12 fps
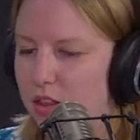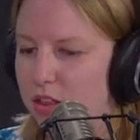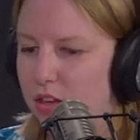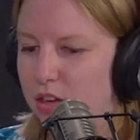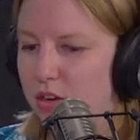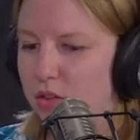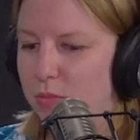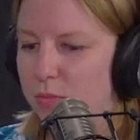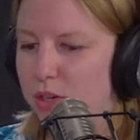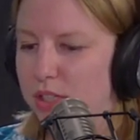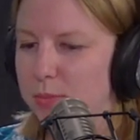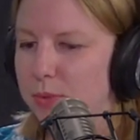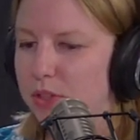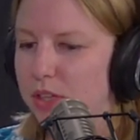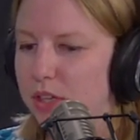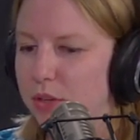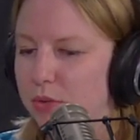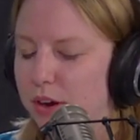that you know the principle that
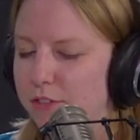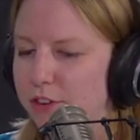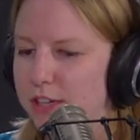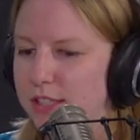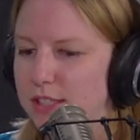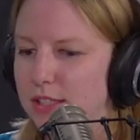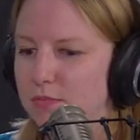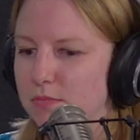you referenced